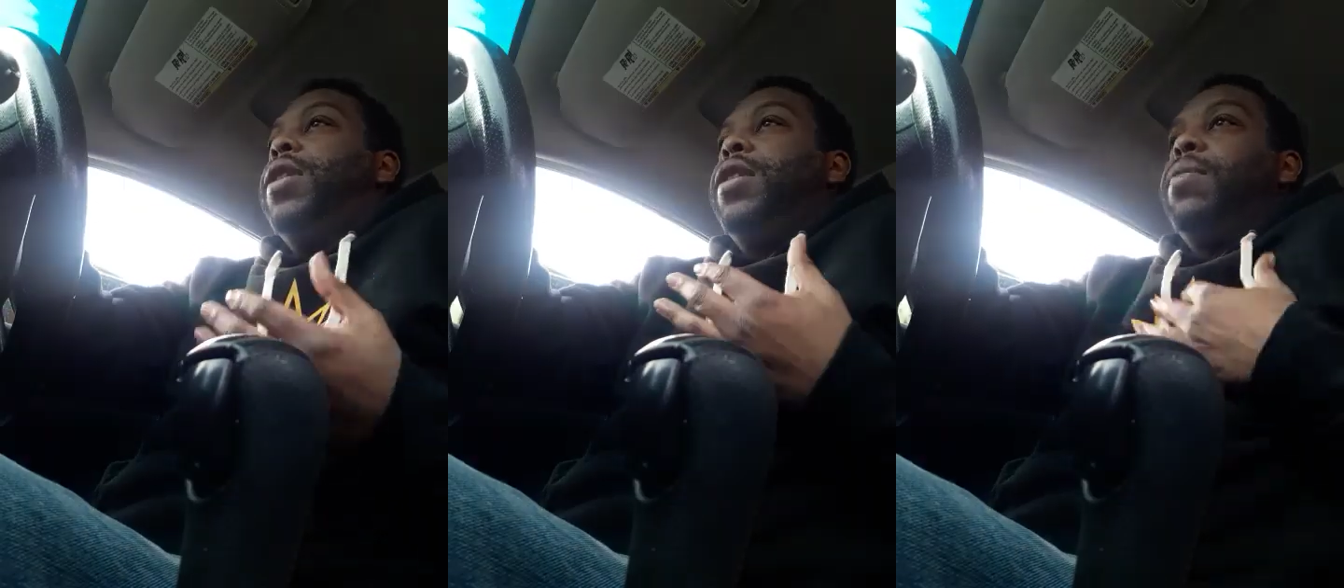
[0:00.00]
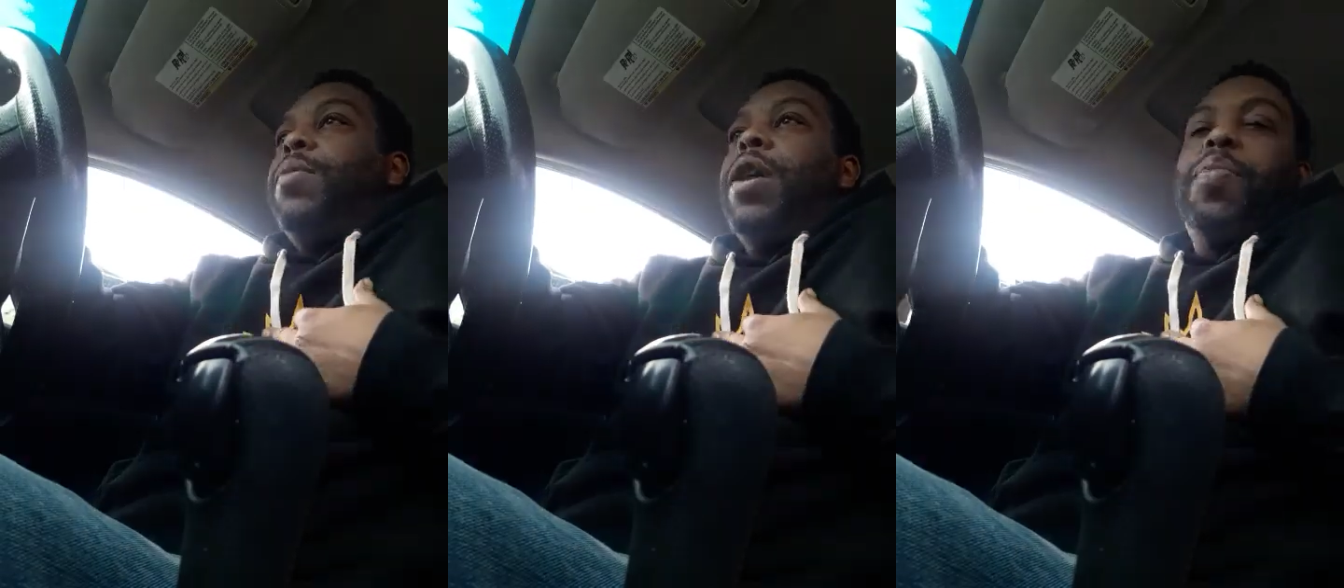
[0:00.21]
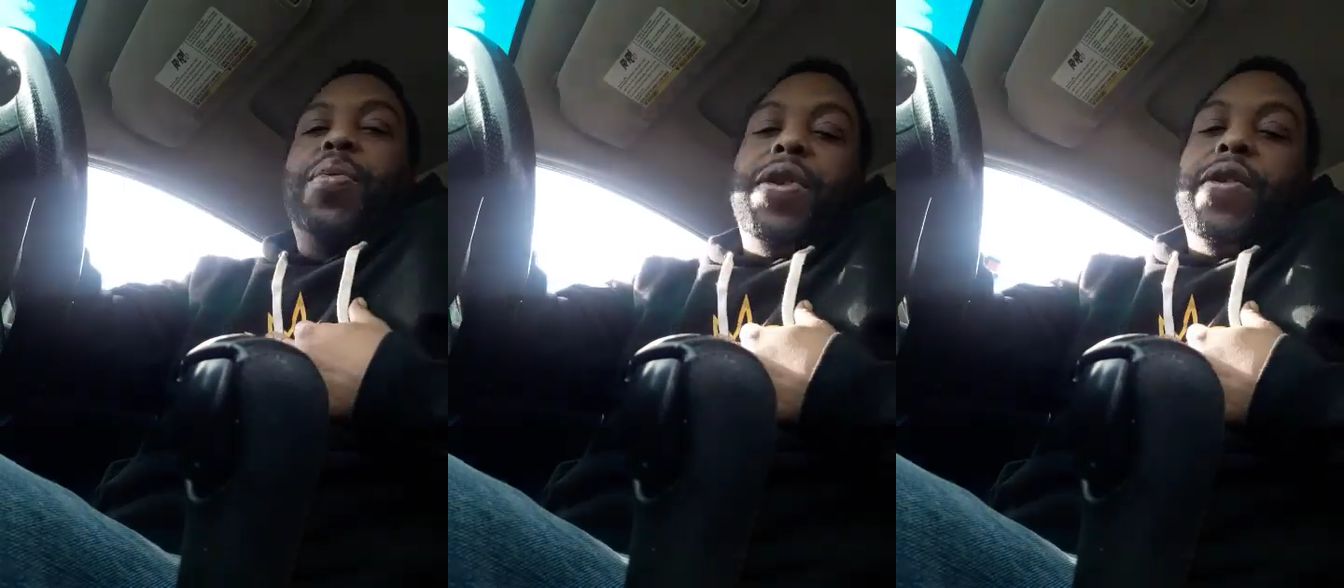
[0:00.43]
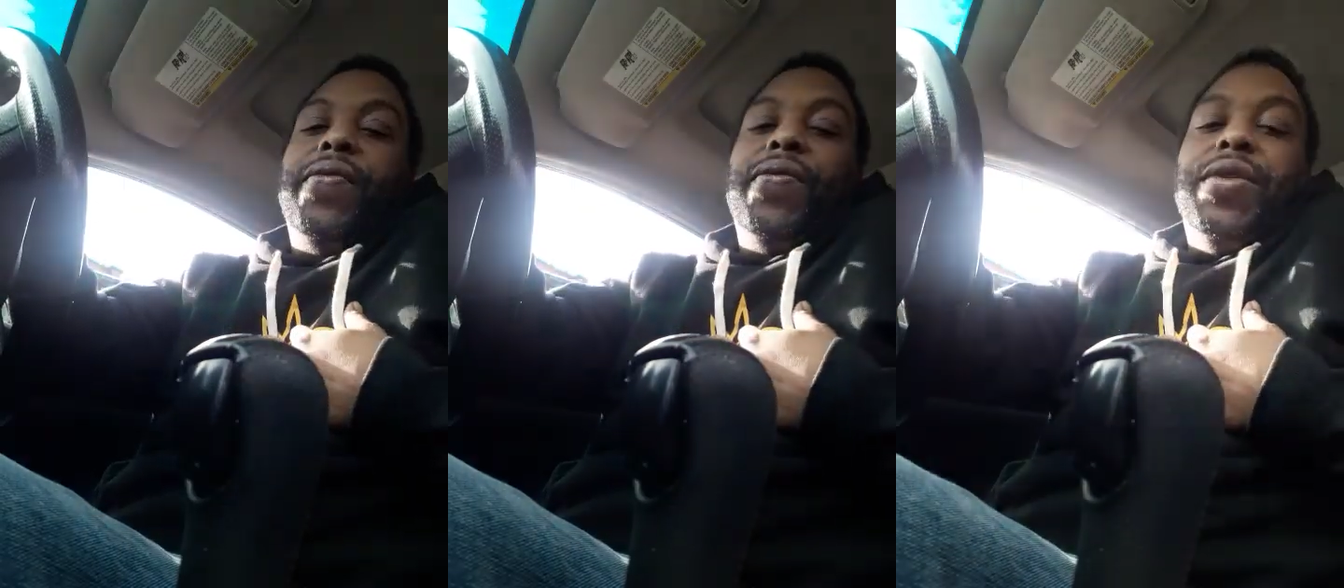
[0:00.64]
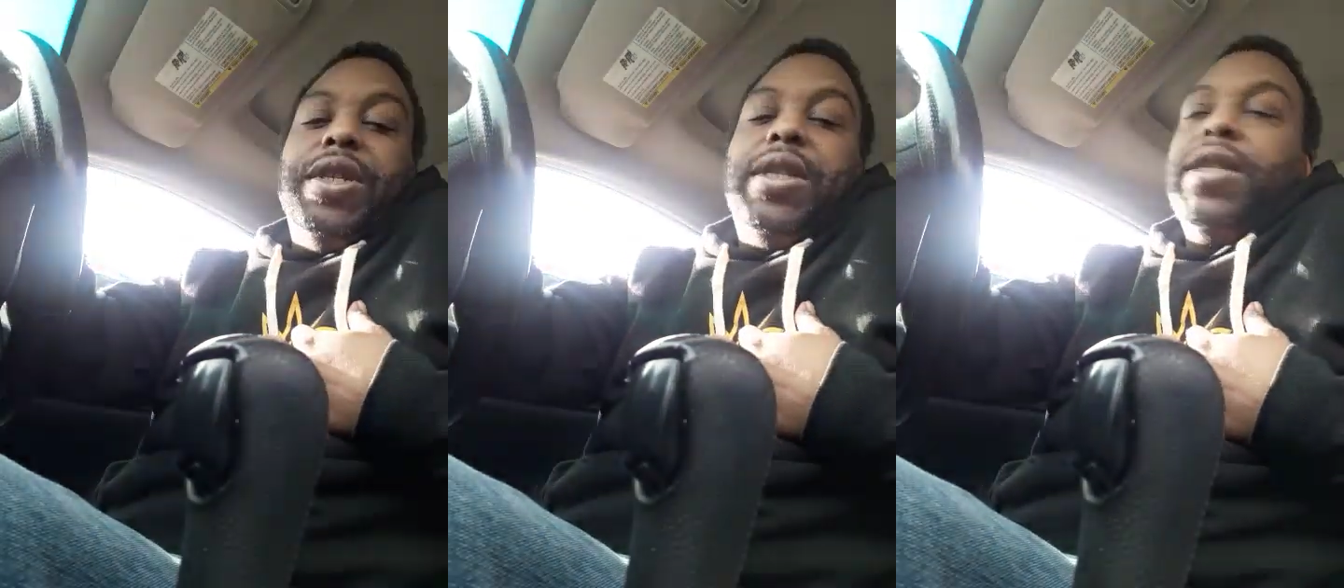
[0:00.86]
just my
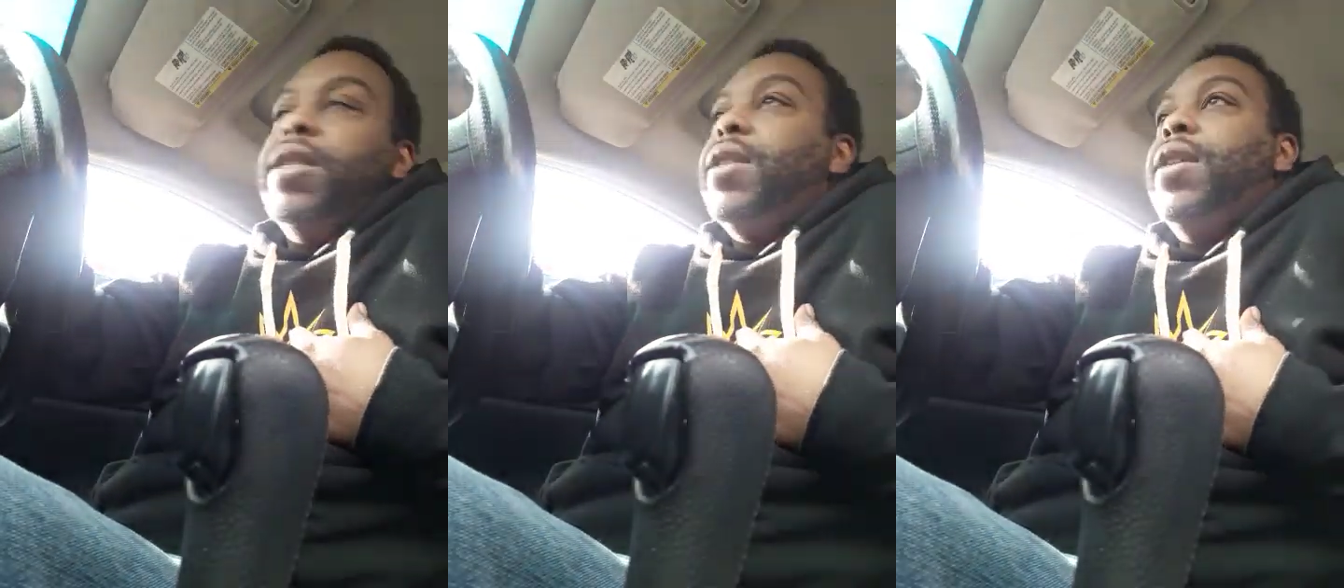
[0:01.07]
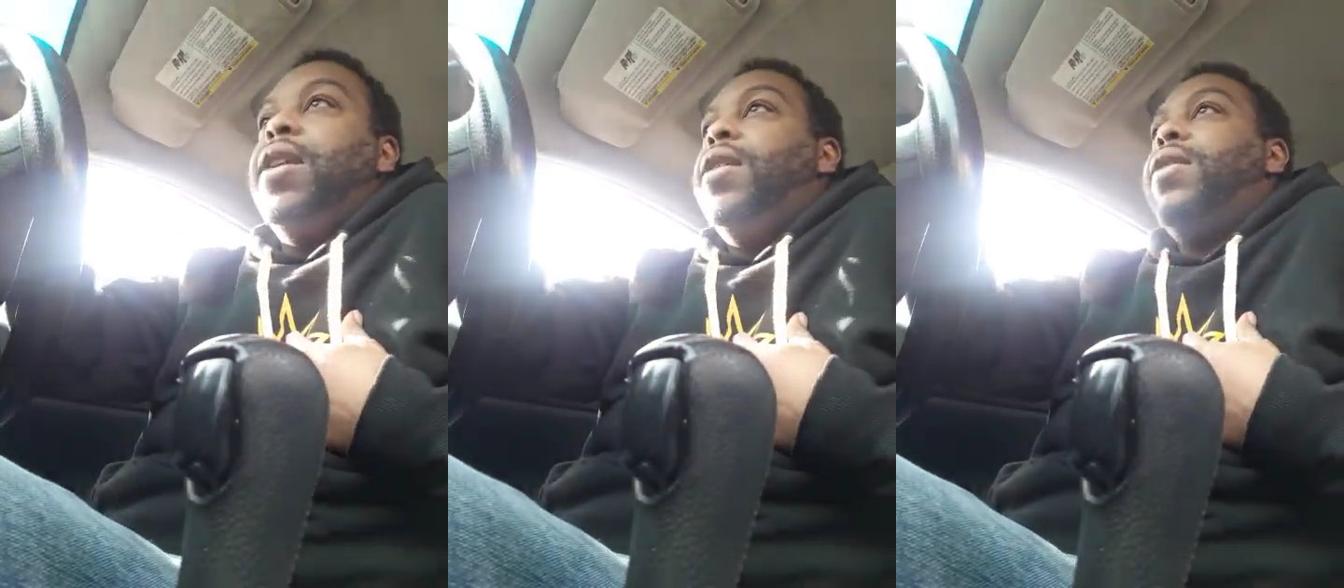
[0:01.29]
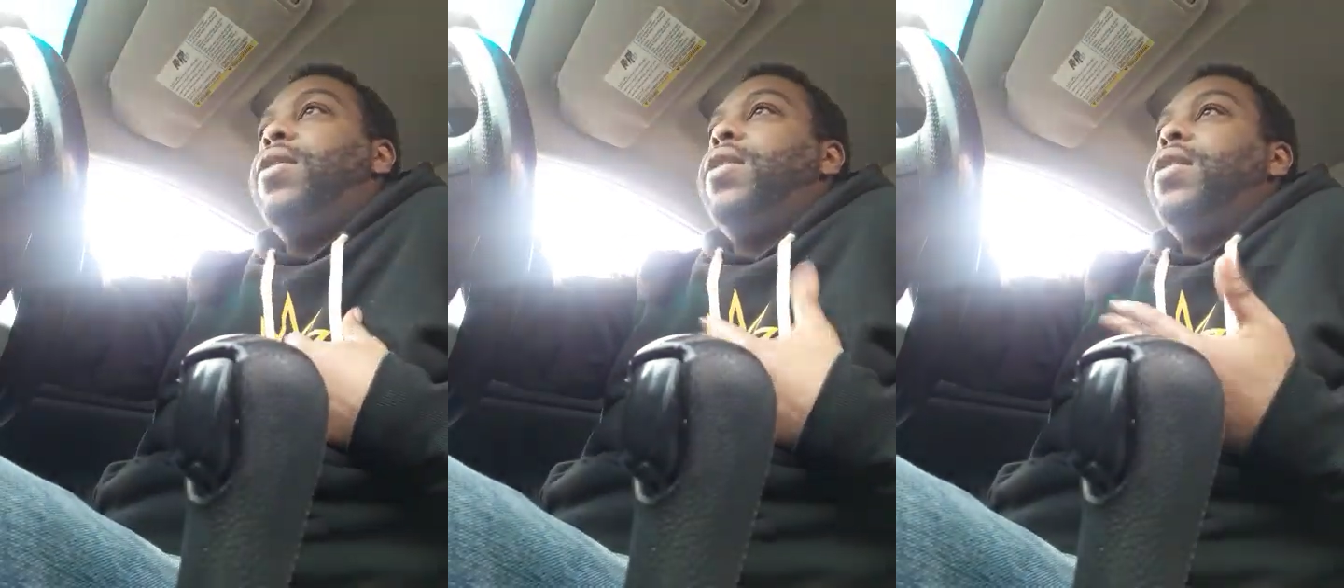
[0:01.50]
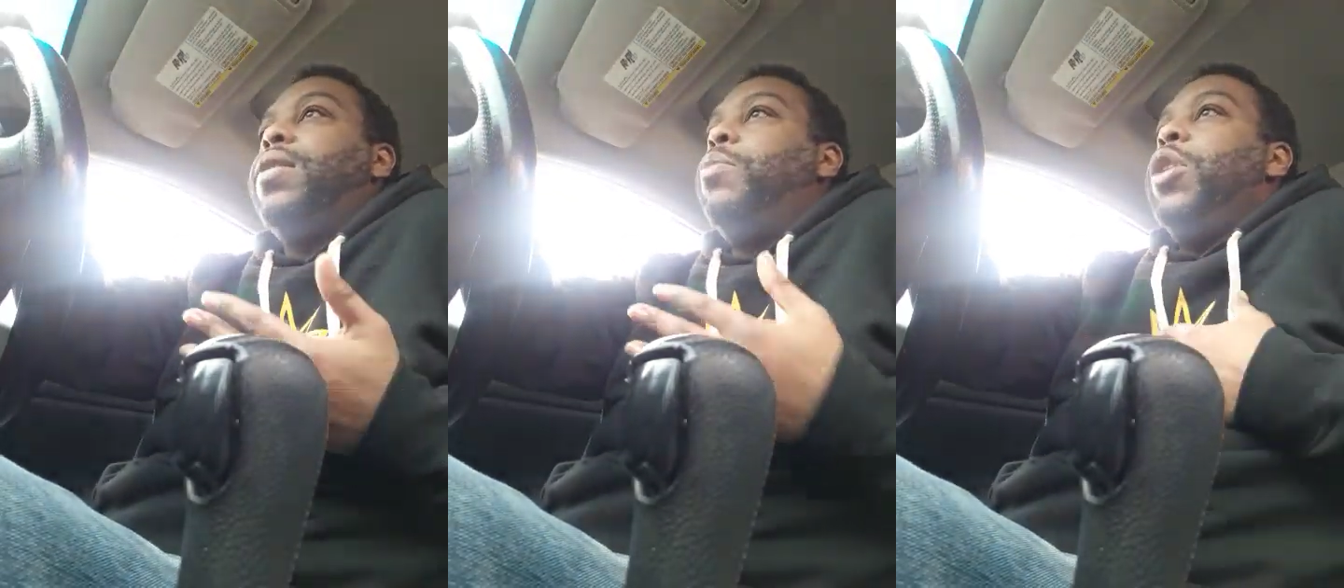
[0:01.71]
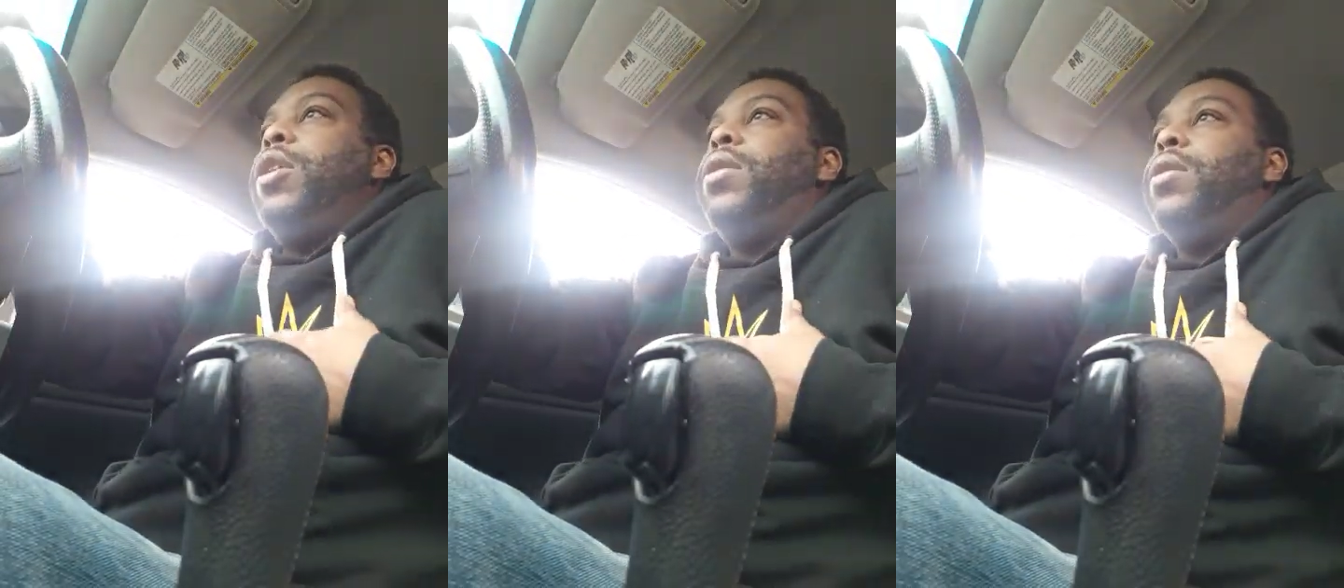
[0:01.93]
preference. It's all. This is
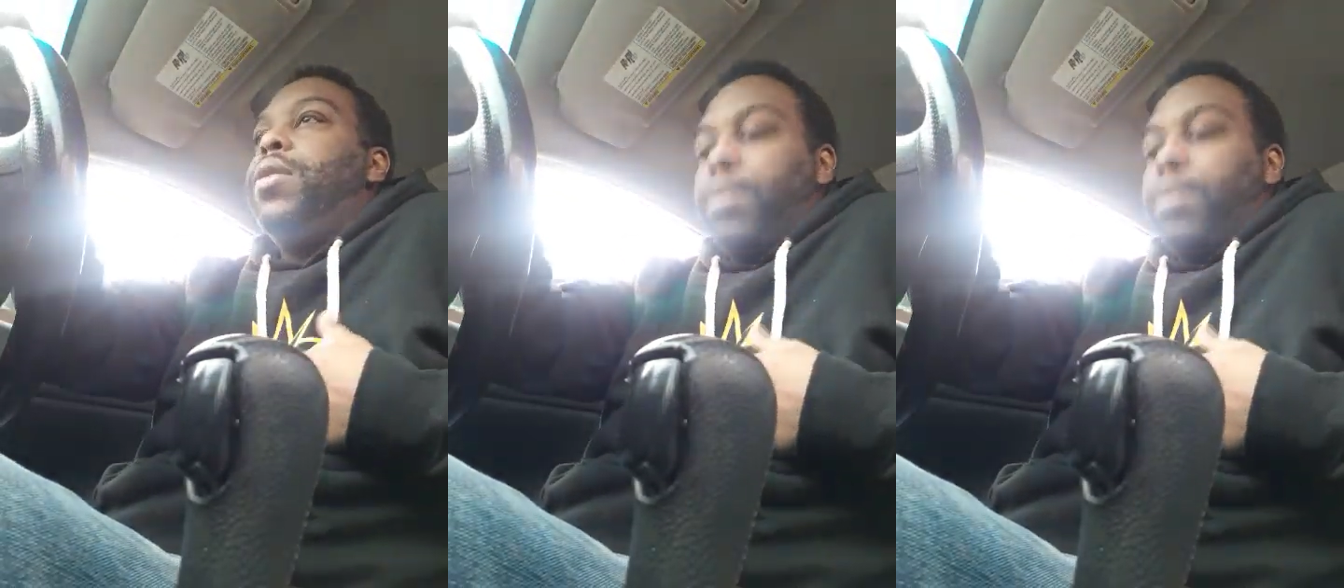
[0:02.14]
me.